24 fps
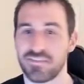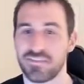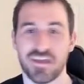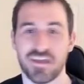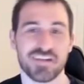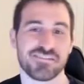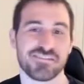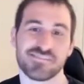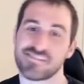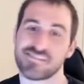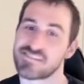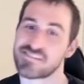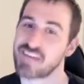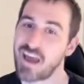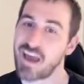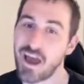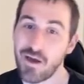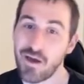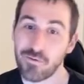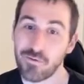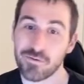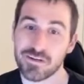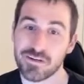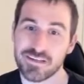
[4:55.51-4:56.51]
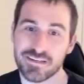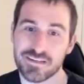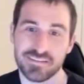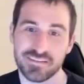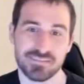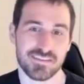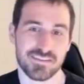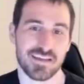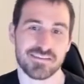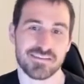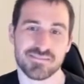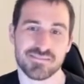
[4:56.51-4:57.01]
That's just how it is.
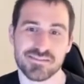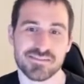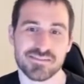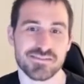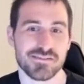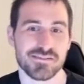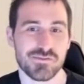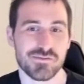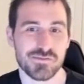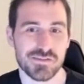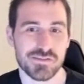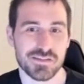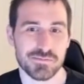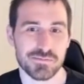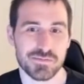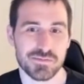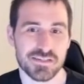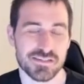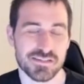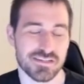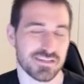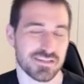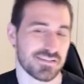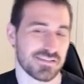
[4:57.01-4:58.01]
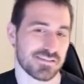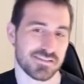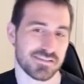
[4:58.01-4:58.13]
That's just using the business.